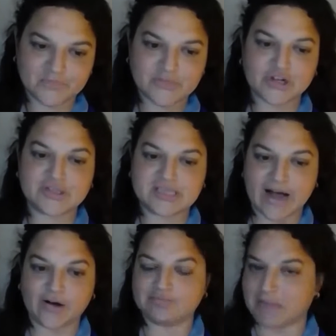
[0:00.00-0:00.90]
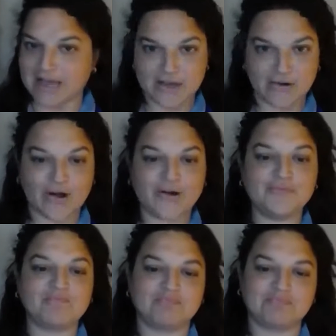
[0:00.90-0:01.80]
Turns out my
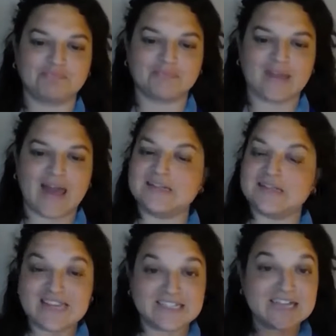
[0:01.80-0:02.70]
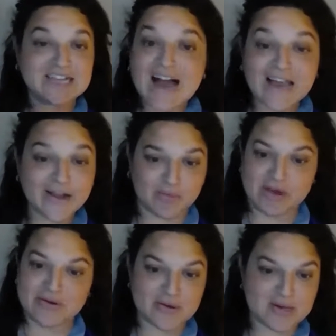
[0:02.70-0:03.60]
hero and the entire
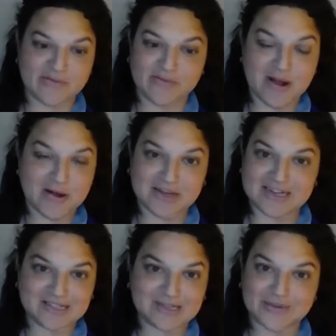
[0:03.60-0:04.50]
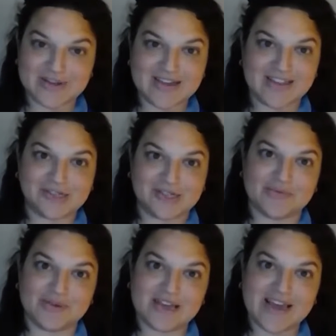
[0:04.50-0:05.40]
period of American history that she
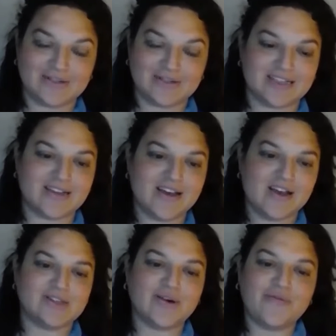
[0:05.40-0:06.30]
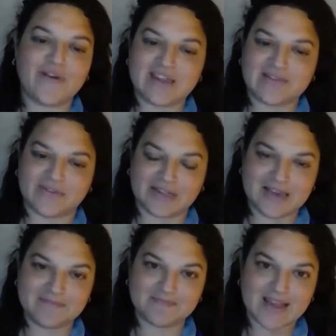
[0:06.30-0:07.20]
recounted so
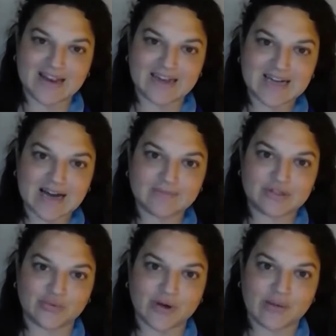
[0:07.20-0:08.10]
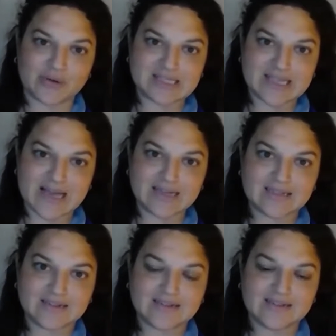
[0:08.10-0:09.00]
faithfully and had come to represent
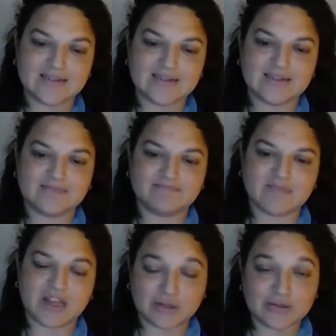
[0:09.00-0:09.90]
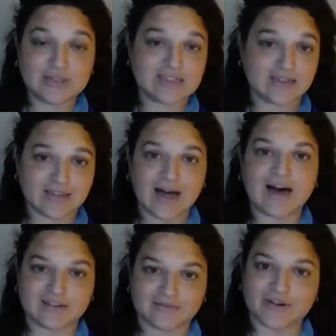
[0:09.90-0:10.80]
included a
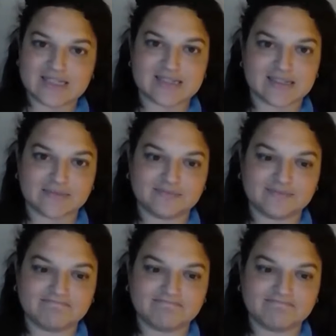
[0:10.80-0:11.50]
lot of racism,